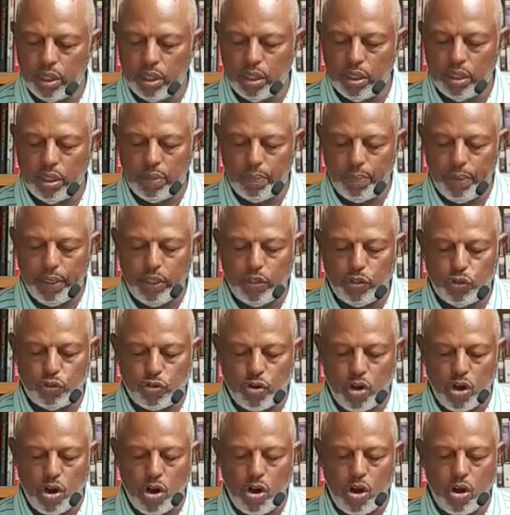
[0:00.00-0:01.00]
to be
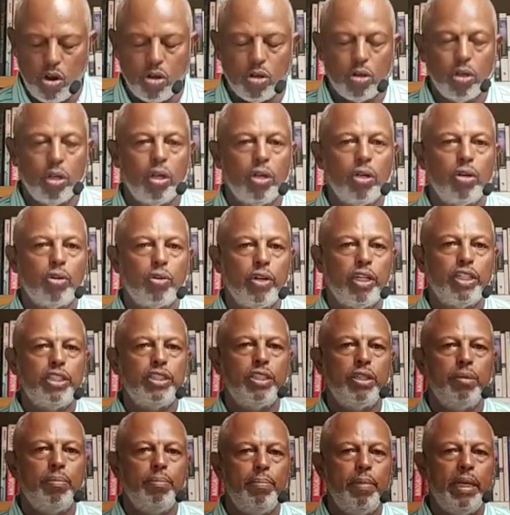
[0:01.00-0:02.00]
strong
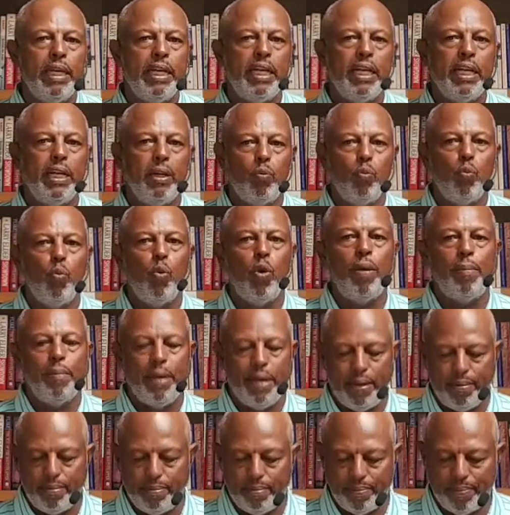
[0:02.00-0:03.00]
Christian men and
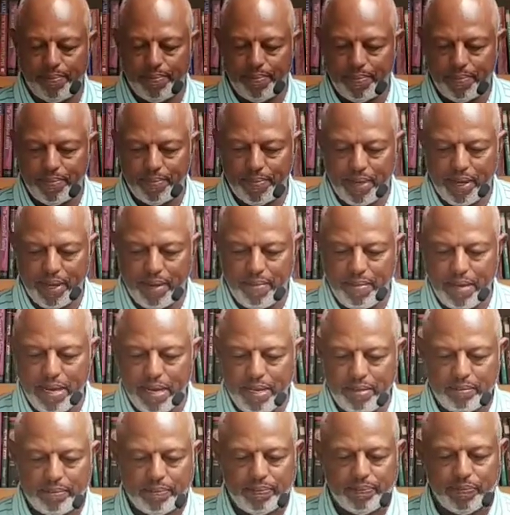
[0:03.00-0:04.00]
women.
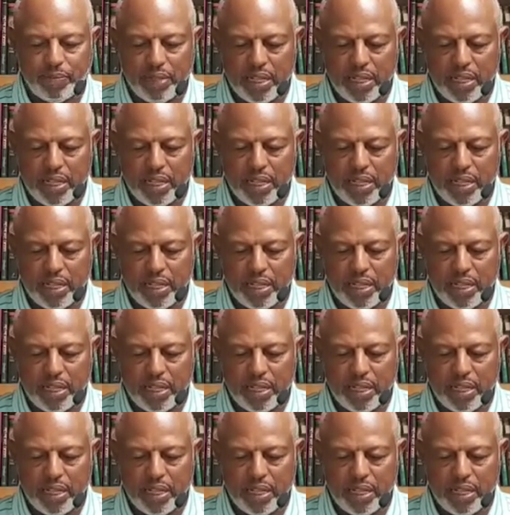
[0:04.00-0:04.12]
Amen?